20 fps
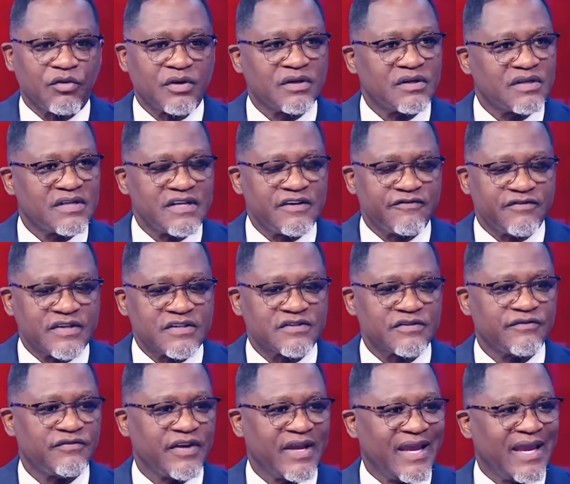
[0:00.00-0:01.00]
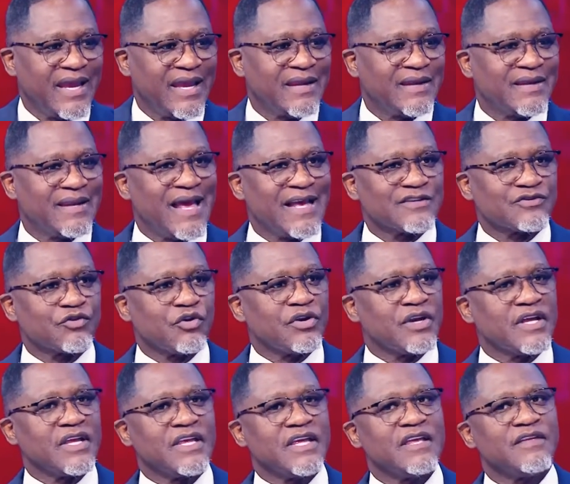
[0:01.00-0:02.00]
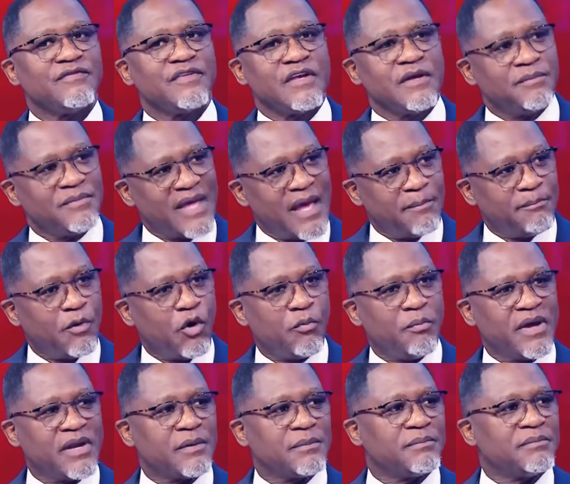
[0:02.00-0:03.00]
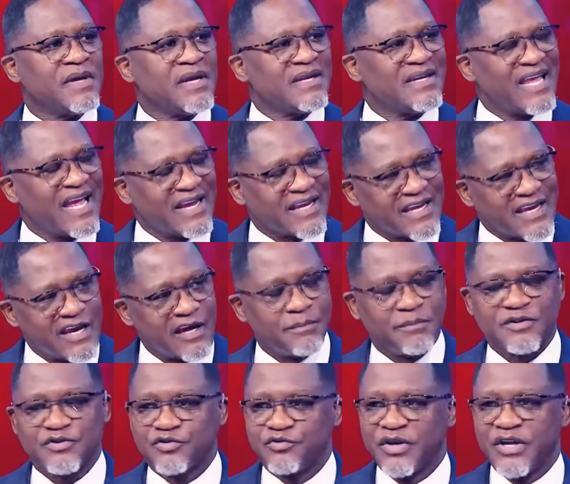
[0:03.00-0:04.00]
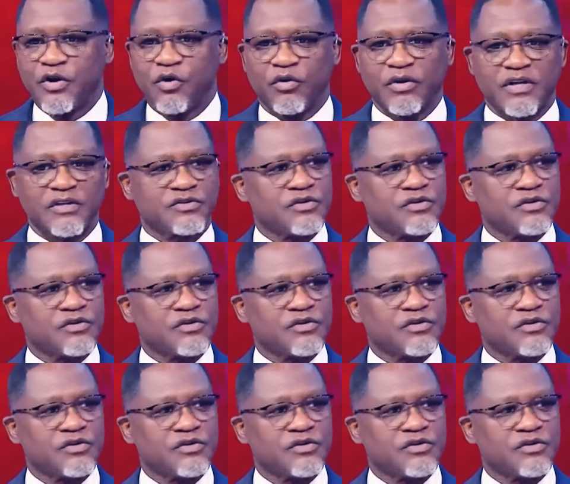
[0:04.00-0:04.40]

on the defensive end that's going to give them that momentum, that chemistry going